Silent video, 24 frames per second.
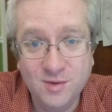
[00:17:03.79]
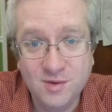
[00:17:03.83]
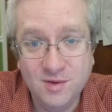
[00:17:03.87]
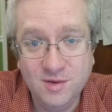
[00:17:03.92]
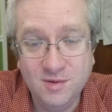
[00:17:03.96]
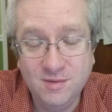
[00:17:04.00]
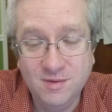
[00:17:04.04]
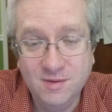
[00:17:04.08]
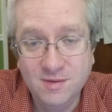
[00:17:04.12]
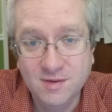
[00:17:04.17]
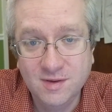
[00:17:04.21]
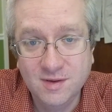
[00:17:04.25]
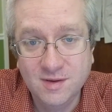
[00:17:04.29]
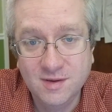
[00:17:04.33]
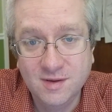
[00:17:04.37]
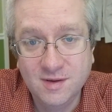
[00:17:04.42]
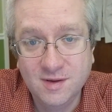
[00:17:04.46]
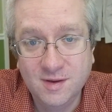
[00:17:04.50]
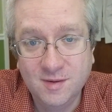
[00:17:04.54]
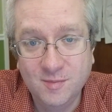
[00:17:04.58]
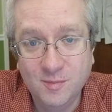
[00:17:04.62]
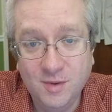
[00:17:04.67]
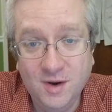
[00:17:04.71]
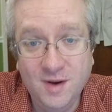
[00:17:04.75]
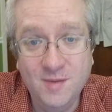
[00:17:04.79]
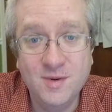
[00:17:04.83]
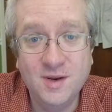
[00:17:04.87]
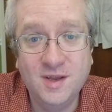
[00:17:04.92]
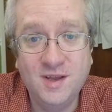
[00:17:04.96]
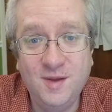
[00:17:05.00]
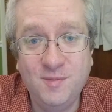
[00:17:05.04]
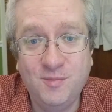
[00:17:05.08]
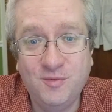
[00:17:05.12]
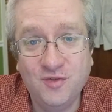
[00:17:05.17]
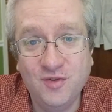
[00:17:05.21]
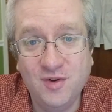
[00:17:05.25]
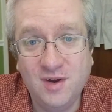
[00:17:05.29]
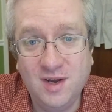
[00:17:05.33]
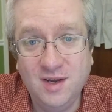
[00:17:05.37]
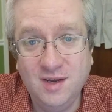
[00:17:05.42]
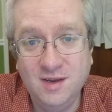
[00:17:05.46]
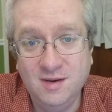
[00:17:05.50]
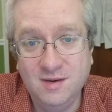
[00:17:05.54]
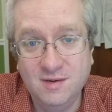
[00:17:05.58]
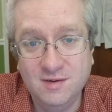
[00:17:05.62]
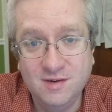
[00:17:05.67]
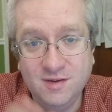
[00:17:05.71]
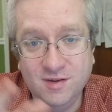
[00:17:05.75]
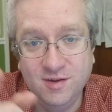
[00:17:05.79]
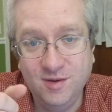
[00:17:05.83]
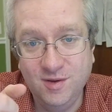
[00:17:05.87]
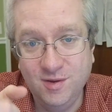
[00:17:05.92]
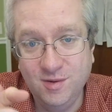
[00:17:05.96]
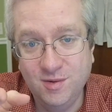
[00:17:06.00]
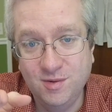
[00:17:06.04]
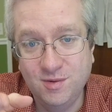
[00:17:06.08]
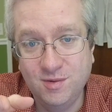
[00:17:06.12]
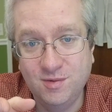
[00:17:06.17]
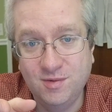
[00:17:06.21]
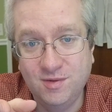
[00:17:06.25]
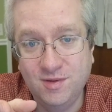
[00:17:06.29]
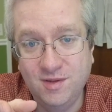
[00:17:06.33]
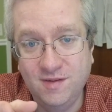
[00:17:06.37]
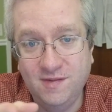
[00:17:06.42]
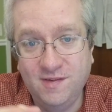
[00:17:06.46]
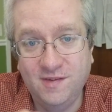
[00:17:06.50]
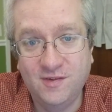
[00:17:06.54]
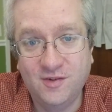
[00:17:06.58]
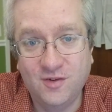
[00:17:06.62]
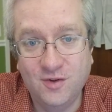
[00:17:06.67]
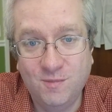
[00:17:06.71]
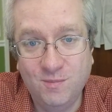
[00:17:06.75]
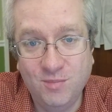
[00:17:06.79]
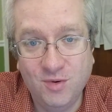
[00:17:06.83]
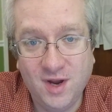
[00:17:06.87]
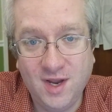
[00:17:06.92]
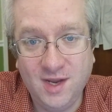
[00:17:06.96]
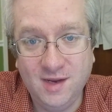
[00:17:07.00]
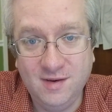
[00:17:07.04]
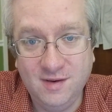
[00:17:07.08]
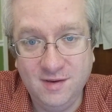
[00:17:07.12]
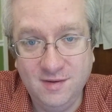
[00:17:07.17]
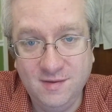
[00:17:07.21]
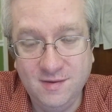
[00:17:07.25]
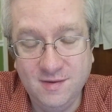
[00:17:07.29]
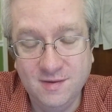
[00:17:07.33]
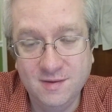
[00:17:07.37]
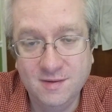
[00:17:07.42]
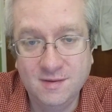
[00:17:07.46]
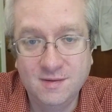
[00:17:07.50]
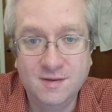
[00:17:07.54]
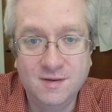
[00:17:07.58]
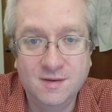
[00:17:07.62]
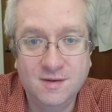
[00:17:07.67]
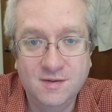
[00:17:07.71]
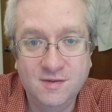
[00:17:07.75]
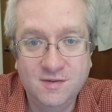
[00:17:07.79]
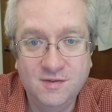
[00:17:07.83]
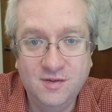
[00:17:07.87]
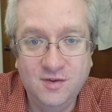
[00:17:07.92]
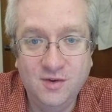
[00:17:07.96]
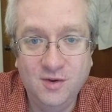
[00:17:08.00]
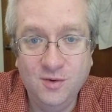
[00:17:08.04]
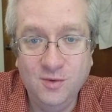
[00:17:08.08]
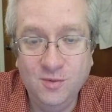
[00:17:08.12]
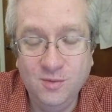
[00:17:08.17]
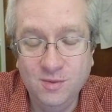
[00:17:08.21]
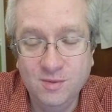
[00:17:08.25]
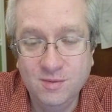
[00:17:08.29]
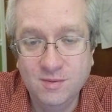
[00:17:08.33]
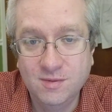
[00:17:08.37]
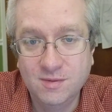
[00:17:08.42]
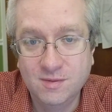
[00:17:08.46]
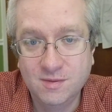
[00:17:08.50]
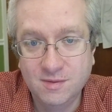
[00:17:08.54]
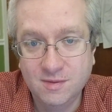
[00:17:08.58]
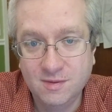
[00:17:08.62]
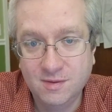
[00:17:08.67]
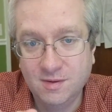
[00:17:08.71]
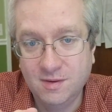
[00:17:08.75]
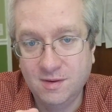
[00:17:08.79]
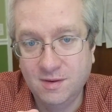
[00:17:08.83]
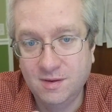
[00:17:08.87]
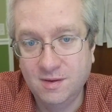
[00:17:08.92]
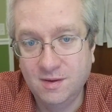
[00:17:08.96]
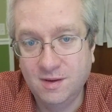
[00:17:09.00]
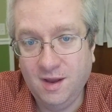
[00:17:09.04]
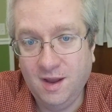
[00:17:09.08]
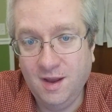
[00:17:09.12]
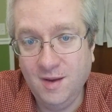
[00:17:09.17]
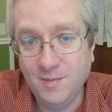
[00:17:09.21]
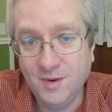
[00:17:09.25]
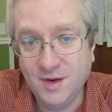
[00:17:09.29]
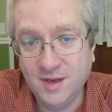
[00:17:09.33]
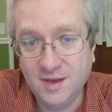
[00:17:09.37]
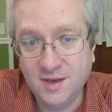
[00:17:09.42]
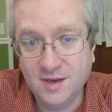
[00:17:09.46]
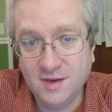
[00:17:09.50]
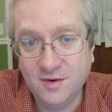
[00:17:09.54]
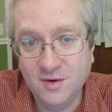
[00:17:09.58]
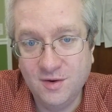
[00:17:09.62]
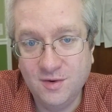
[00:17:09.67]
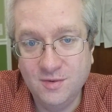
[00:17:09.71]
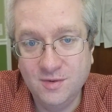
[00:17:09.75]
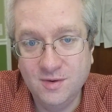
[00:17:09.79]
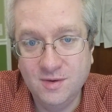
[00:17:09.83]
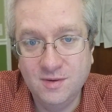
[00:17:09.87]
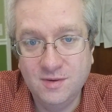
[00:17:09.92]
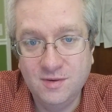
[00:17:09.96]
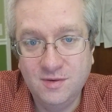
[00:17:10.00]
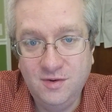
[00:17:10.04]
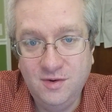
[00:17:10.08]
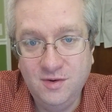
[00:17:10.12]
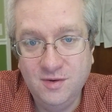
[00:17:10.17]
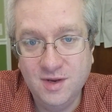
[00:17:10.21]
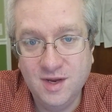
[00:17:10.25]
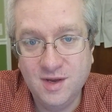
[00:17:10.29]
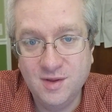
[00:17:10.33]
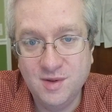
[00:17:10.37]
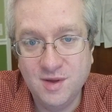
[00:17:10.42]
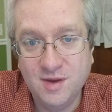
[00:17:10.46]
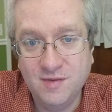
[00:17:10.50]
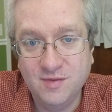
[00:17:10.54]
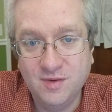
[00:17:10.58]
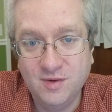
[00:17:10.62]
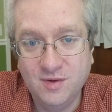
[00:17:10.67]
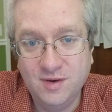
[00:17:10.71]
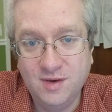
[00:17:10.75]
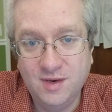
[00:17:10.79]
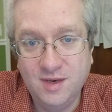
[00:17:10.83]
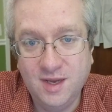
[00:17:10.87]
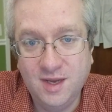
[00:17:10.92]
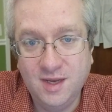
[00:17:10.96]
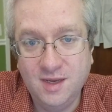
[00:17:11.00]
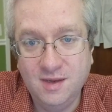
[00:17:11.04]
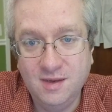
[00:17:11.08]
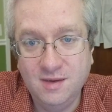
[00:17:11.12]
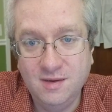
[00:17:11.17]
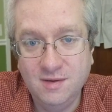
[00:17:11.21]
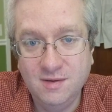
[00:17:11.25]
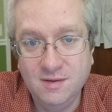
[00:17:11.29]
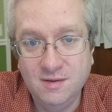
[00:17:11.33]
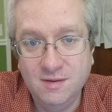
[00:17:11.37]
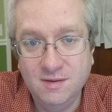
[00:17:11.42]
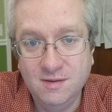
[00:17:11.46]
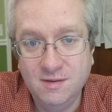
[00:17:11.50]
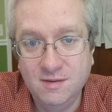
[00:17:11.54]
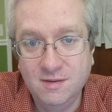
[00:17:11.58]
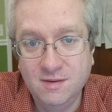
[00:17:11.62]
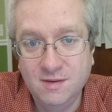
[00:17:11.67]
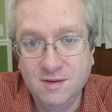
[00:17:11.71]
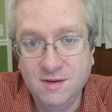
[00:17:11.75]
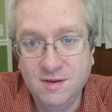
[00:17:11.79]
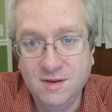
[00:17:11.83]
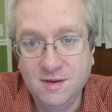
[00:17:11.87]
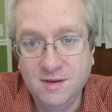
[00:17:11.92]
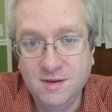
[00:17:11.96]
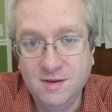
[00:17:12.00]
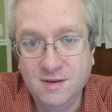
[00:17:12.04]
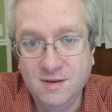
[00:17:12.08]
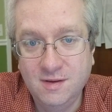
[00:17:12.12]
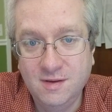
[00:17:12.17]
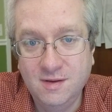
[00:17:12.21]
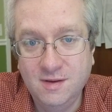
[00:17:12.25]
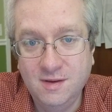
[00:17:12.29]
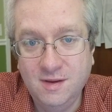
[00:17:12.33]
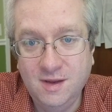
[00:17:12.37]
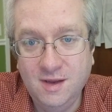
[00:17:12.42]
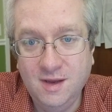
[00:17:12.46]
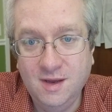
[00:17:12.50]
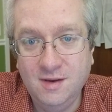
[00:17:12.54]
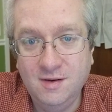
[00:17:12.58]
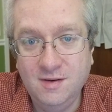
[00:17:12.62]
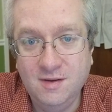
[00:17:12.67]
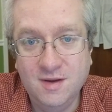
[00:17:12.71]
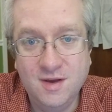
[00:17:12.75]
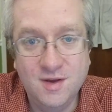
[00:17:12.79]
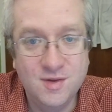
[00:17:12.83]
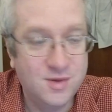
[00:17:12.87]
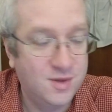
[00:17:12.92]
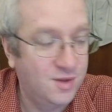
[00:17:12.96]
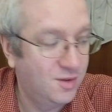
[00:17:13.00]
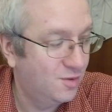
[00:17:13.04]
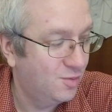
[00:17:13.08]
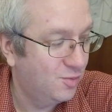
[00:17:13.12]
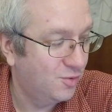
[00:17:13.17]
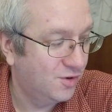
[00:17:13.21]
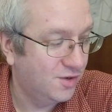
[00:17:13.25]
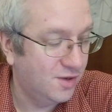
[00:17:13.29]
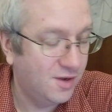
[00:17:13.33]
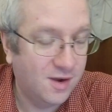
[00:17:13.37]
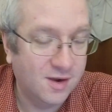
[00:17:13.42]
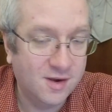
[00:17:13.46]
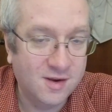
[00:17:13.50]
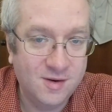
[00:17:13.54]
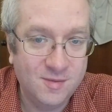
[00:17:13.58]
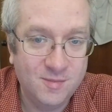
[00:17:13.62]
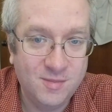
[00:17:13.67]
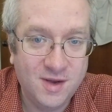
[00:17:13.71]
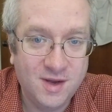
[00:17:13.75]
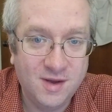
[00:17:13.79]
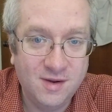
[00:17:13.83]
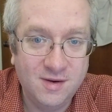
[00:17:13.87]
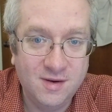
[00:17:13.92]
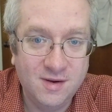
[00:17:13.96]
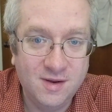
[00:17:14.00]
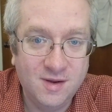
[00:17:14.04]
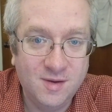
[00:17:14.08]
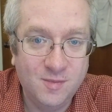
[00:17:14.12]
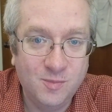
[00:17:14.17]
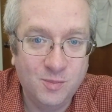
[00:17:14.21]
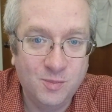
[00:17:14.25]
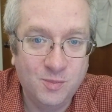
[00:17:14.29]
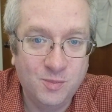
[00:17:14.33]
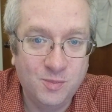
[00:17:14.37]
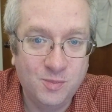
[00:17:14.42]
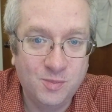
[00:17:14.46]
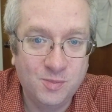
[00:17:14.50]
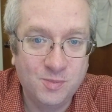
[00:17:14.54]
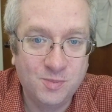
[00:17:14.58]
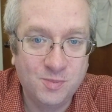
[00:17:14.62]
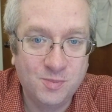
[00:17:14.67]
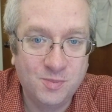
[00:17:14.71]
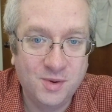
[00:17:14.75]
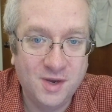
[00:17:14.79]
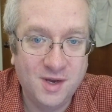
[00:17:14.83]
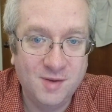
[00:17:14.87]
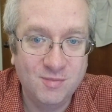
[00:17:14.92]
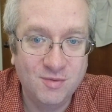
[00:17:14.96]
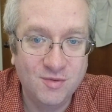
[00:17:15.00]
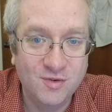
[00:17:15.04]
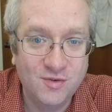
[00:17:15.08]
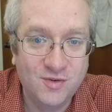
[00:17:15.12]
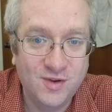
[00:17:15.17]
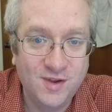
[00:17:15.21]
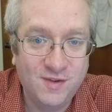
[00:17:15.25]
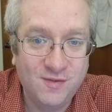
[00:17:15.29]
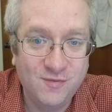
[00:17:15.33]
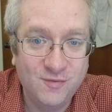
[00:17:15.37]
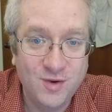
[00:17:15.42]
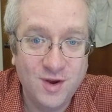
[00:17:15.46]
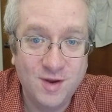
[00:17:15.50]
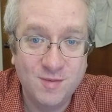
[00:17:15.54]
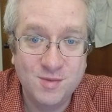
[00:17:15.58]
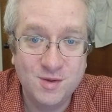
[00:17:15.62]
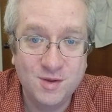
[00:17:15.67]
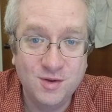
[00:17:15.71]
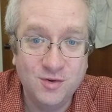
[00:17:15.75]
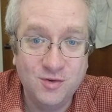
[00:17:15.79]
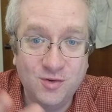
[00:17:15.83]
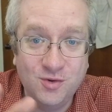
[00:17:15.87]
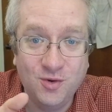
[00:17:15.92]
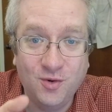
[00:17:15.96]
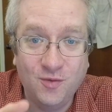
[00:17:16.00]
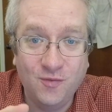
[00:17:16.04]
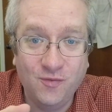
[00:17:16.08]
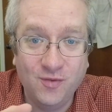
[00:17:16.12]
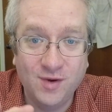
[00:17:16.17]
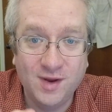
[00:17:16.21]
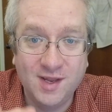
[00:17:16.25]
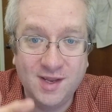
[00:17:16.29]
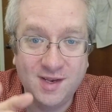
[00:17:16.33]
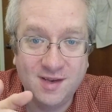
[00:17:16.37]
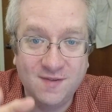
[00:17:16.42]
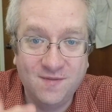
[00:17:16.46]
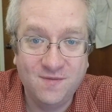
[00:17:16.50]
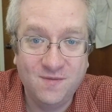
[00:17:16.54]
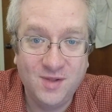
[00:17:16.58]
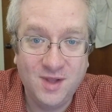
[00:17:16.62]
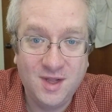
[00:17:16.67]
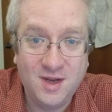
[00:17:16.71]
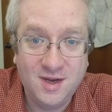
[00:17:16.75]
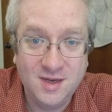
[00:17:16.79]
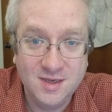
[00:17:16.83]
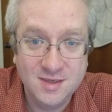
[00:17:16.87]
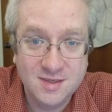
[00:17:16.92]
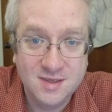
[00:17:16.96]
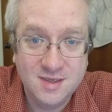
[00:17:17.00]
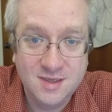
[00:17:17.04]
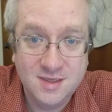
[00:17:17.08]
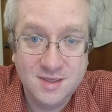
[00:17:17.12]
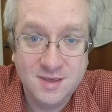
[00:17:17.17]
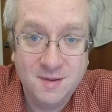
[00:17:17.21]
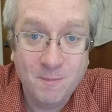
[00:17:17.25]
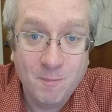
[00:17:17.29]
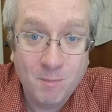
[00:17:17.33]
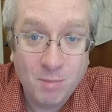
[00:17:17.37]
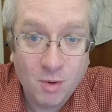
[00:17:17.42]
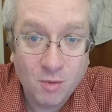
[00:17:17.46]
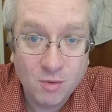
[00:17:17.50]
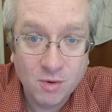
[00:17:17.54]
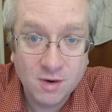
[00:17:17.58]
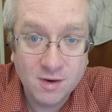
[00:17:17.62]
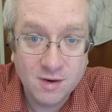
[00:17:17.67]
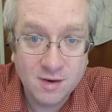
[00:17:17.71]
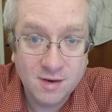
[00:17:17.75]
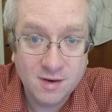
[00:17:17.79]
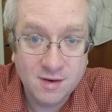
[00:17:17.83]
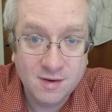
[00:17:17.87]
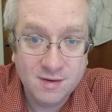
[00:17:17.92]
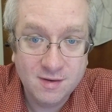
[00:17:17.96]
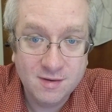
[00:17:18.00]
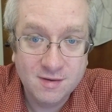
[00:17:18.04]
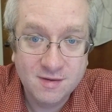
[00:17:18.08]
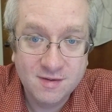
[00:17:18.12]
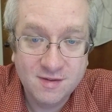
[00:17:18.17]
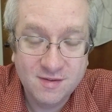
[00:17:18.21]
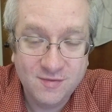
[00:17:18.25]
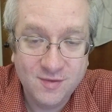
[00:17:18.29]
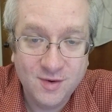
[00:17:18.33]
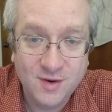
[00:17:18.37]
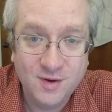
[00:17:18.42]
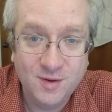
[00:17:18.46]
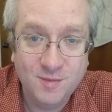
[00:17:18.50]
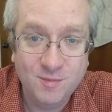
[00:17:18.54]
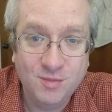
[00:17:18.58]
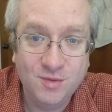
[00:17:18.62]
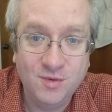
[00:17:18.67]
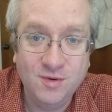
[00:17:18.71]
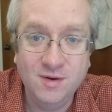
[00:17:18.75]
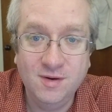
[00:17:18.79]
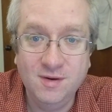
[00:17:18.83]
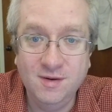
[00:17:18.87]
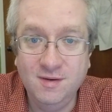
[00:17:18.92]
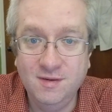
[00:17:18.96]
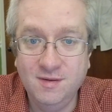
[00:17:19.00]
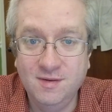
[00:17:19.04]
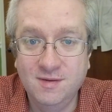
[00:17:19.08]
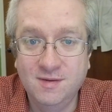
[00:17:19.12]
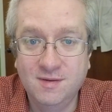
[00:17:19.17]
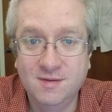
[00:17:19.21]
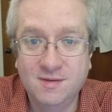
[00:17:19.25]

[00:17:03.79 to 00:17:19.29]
So, but to keep trying, because this is good practice. So I'm going to get going. You guys have a good day. And since we're talking about Bob Ruge's frames here, don't forget to floss. It's important. It's very important.